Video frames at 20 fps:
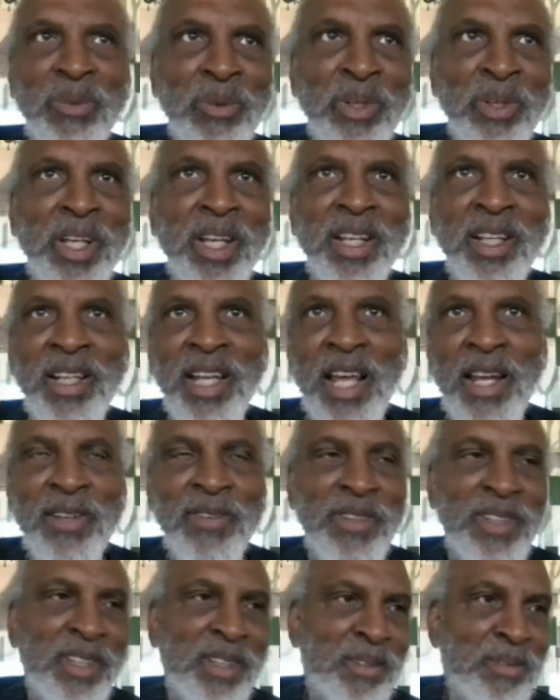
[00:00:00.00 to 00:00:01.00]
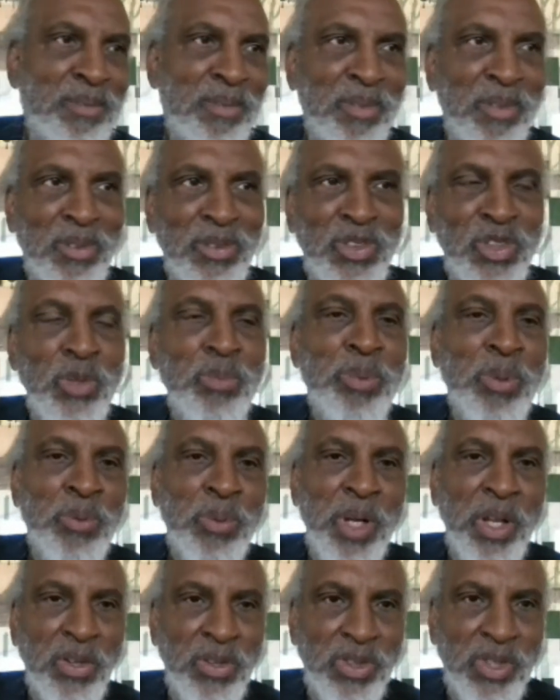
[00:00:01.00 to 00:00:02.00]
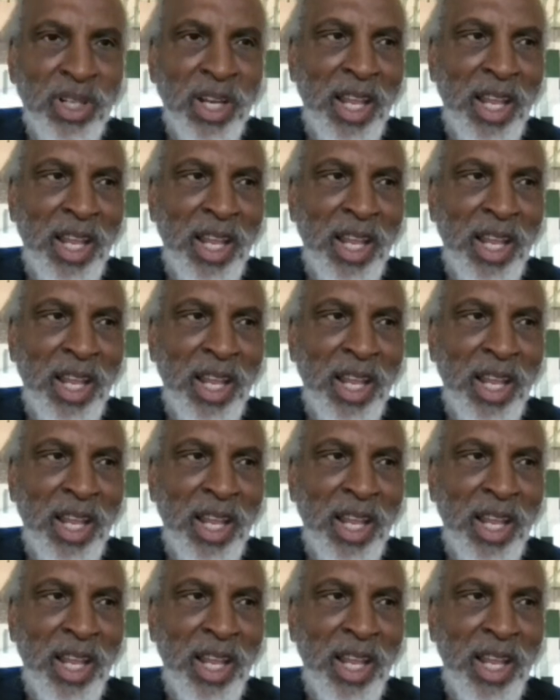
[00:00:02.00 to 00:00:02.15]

look at a lot of the super rich.